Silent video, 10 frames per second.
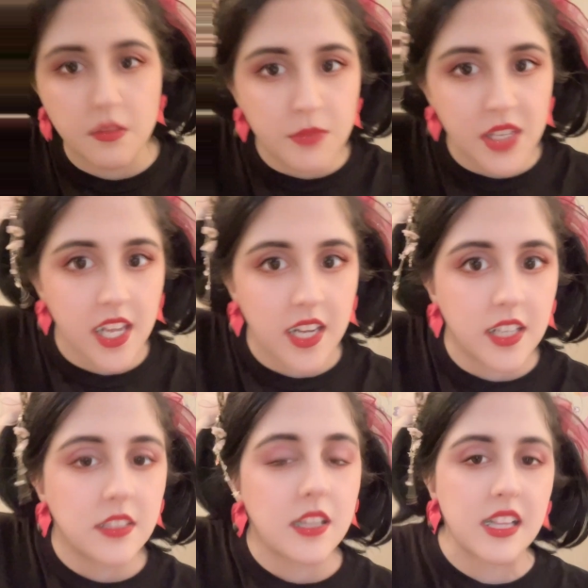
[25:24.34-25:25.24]
and
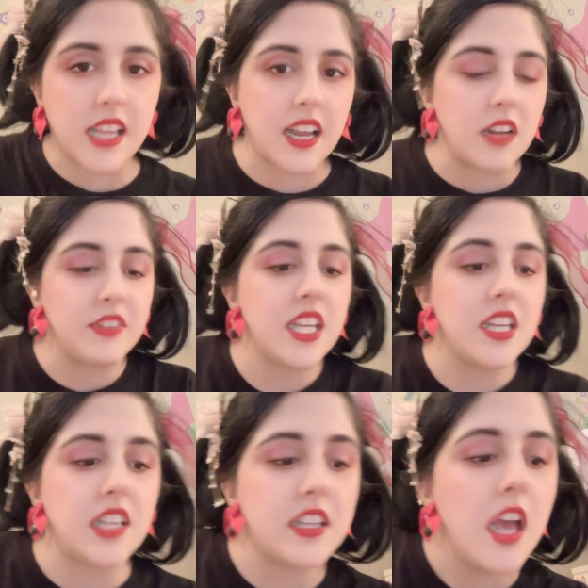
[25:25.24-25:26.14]
beginnings, like that kind of a
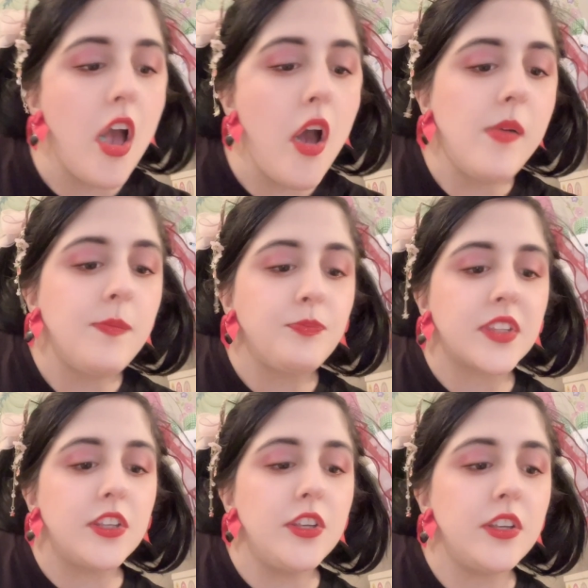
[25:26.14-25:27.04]
thing. Like
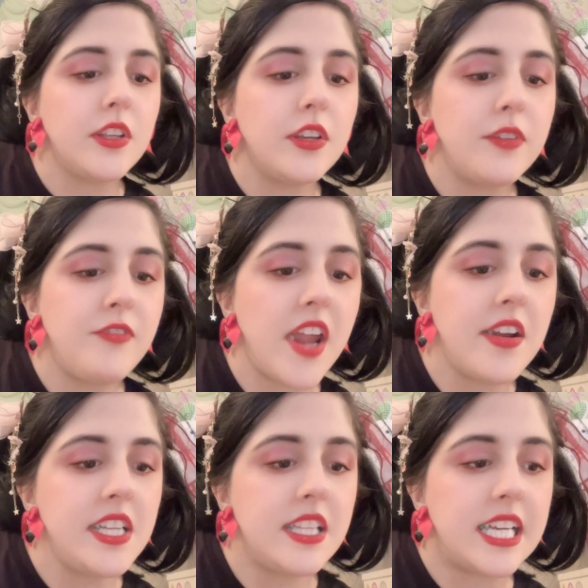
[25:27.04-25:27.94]
you're
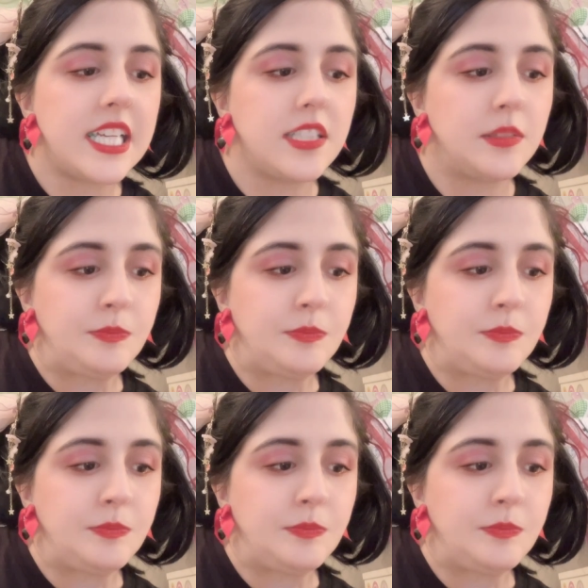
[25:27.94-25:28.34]
very like,